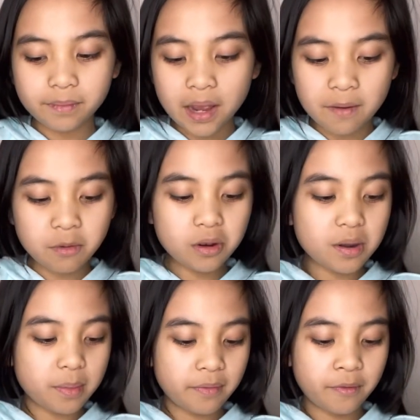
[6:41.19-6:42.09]
I've done
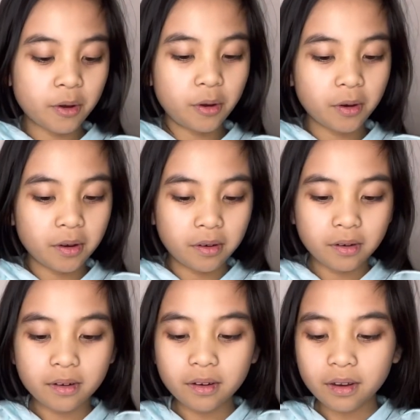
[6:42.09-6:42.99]
it before.
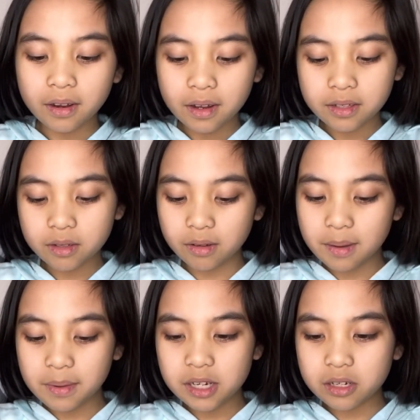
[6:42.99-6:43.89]
So
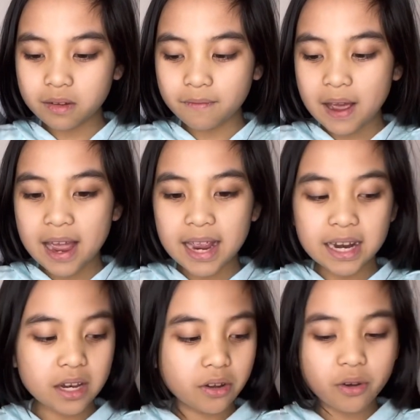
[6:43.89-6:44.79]
let me just
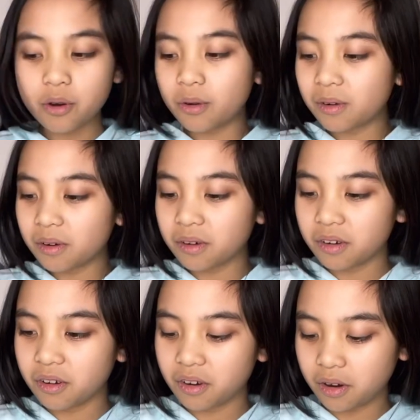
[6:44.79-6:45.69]
find a
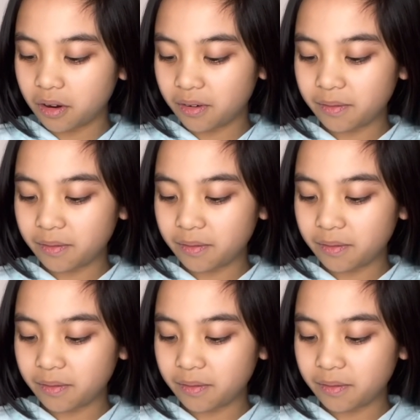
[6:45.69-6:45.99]
corner.